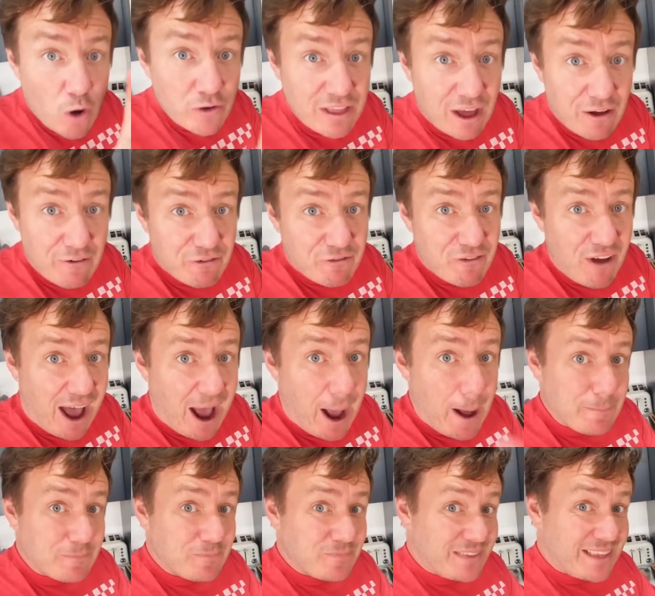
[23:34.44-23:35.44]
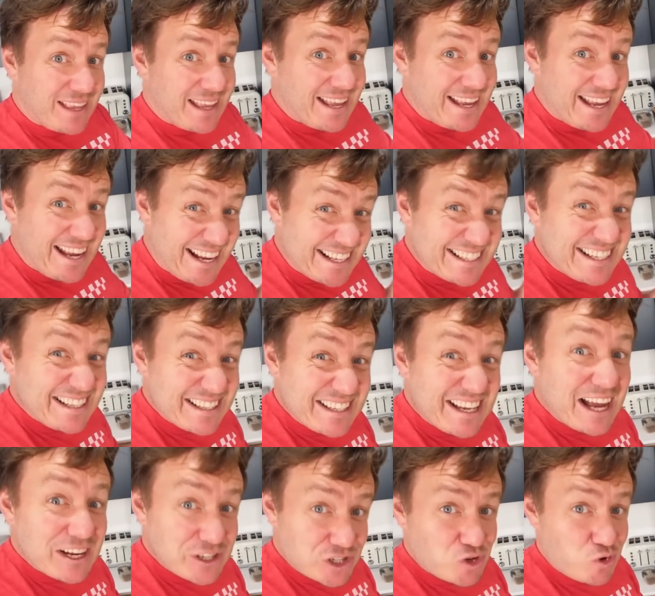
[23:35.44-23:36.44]
of that fat is in the
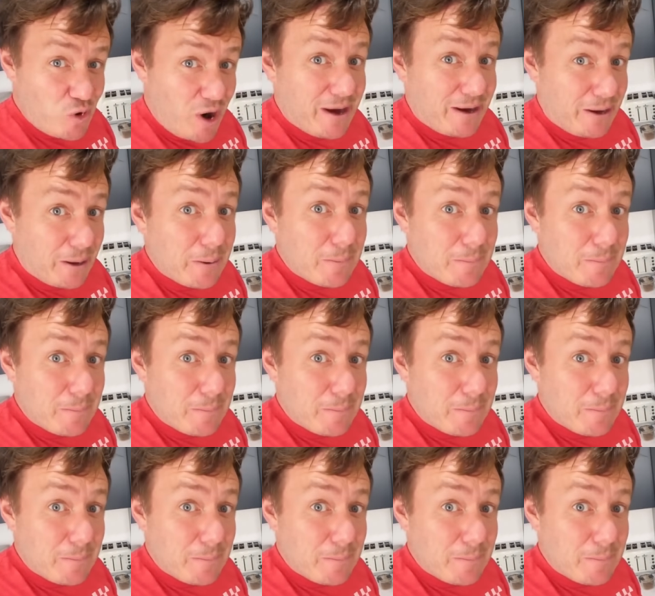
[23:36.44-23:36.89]
ashtray.